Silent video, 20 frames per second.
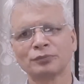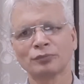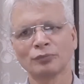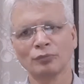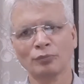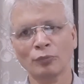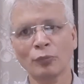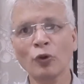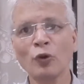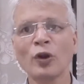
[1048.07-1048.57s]

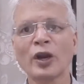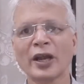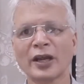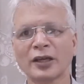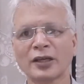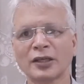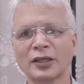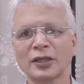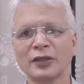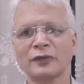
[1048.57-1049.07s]
more
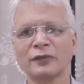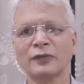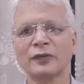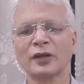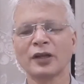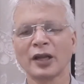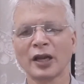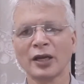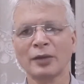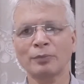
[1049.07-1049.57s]
active
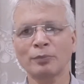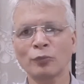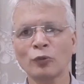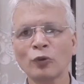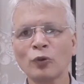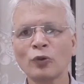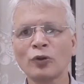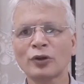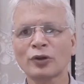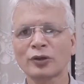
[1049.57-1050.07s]
and
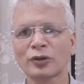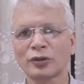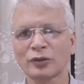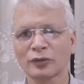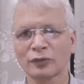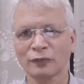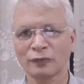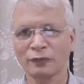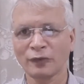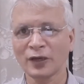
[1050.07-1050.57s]
more
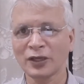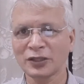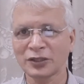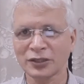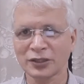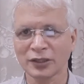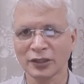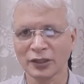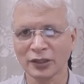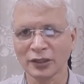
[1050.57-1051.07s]

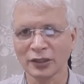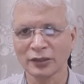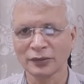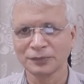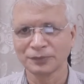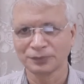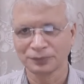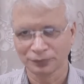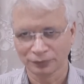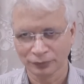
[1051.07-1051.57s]
functional
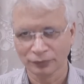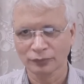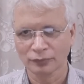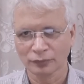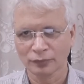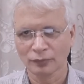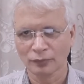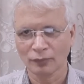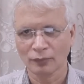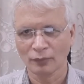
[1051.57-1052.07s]

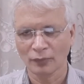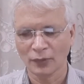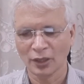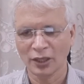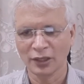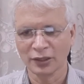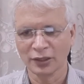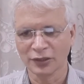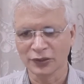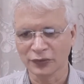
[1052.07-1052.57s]

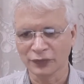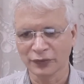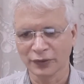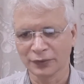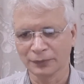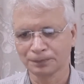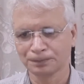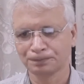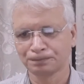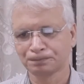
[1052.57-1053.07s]
in this way.
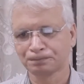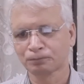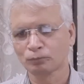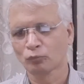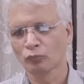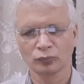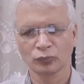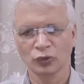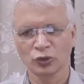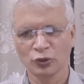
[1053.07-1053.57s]

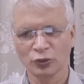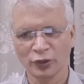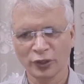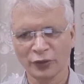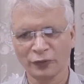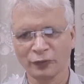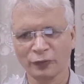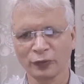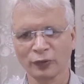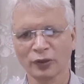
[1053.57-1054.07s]

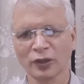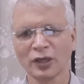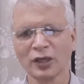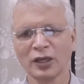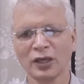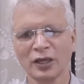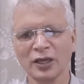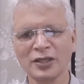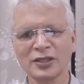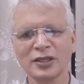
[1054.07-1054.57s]
24.
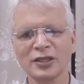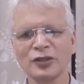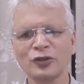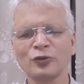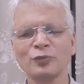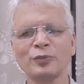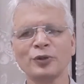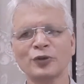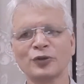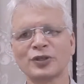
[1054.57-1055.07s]
Listen to
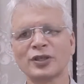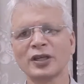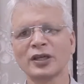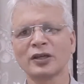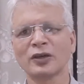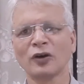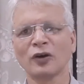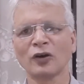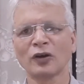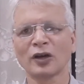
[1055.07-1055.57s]

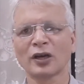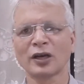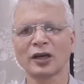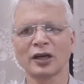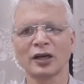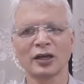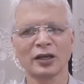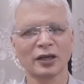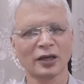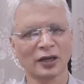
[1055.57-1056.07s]
music or
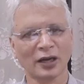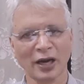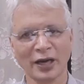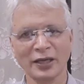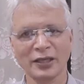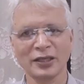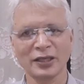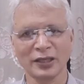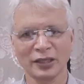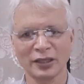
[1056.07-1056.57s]

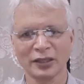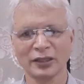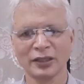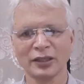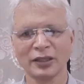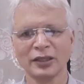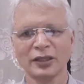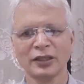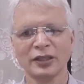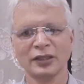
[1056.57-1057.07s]
writing
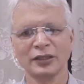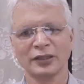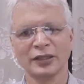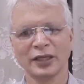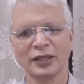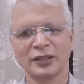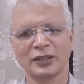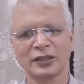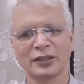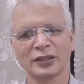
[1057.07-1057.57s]

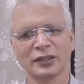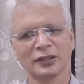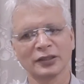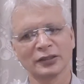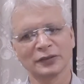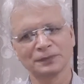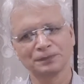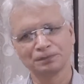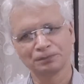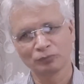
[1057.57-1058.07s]

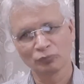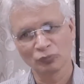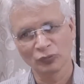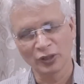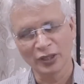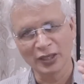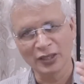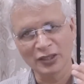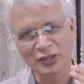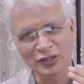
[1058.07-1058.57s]

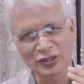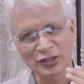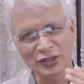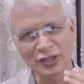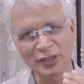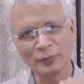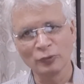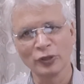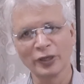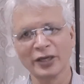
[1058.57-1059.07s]
that
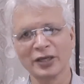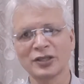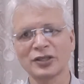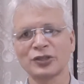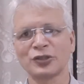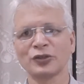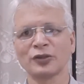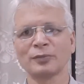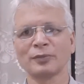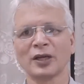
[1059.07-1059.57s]
stimulates
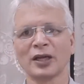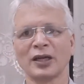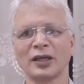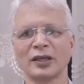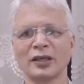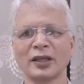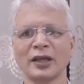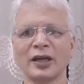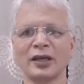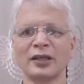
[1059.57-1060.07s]
your
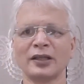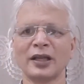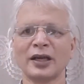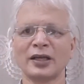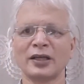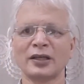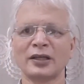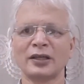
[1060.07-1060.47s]
mind and that